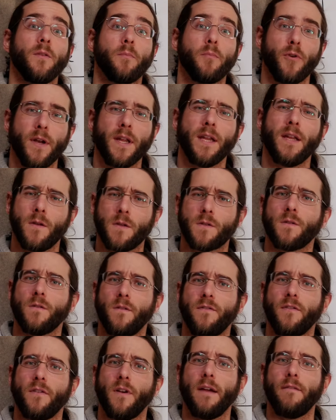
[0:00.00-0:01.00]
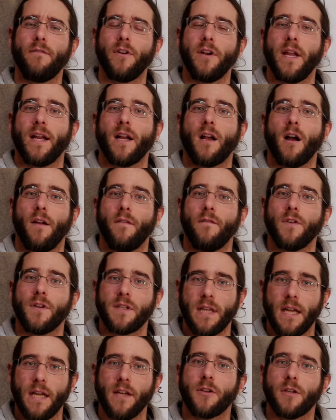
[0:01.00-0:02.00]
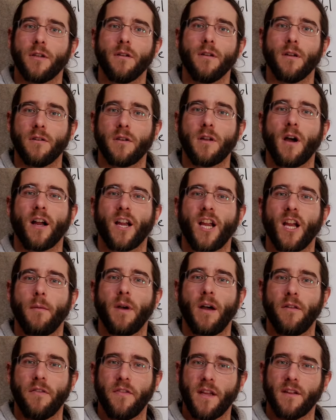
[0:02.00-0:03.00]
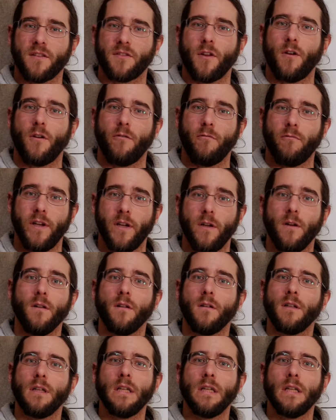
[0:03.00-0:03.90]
pretty useful for everyday conversation, talking about things that are real.